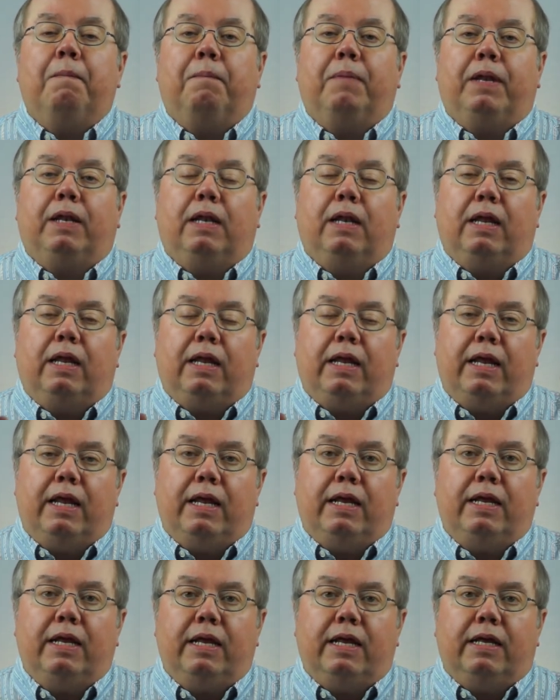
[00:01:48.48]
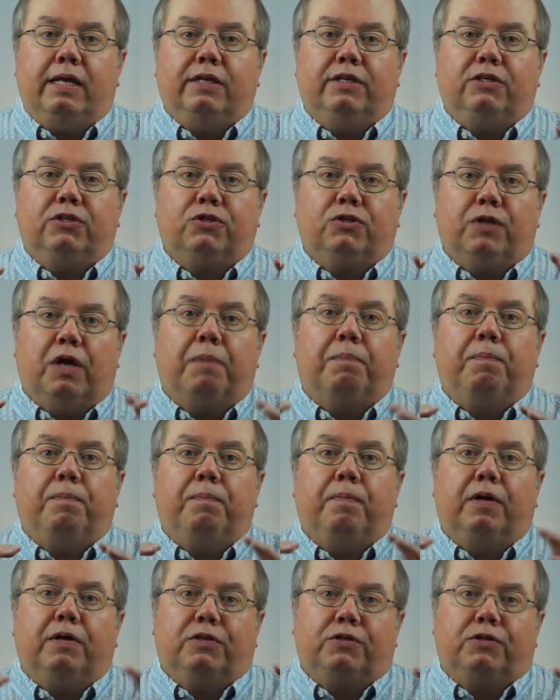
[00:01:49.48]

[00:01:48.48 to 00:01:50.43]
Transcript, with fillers: but he is a,